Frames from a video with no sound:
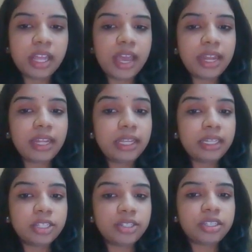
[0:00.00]
and it
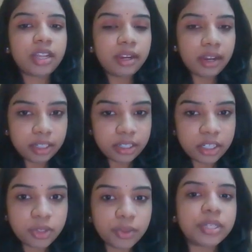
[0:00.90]
is directed
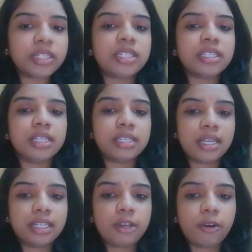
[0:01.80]
towards the
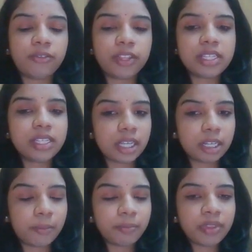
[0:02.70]
center of the circle.